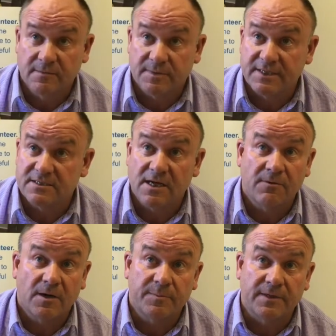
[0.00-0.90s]
but there's
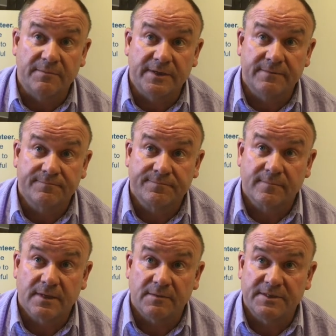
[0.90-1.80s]
no upper limit.
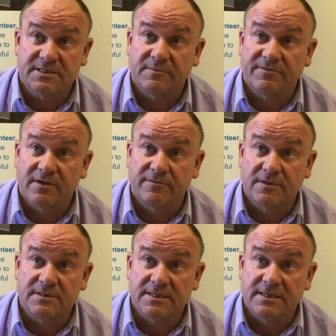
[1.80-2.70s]
I mean, some of our
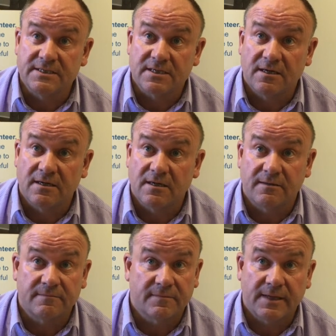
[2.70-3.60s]
volunteers are